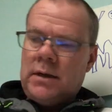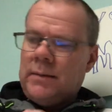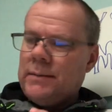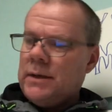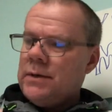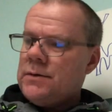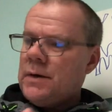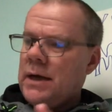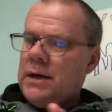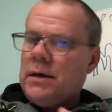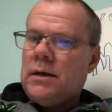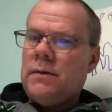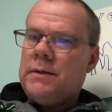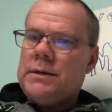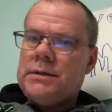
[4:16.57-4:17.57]
I'm going to try to
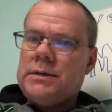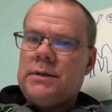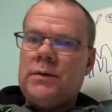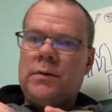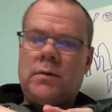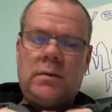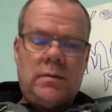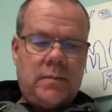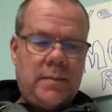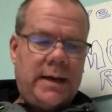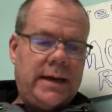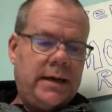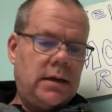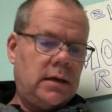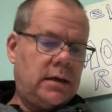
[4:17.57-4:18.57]
go into
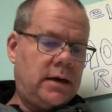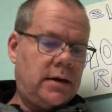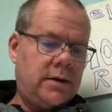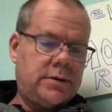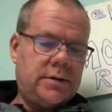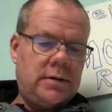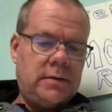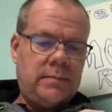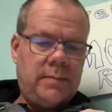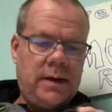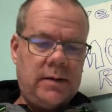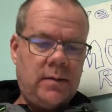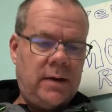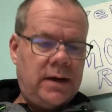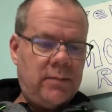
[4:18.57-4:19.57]
my character. By
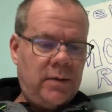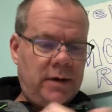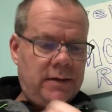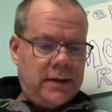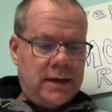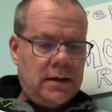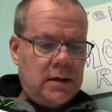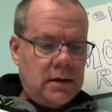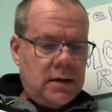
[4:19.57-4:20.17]
the way, I'm wearing the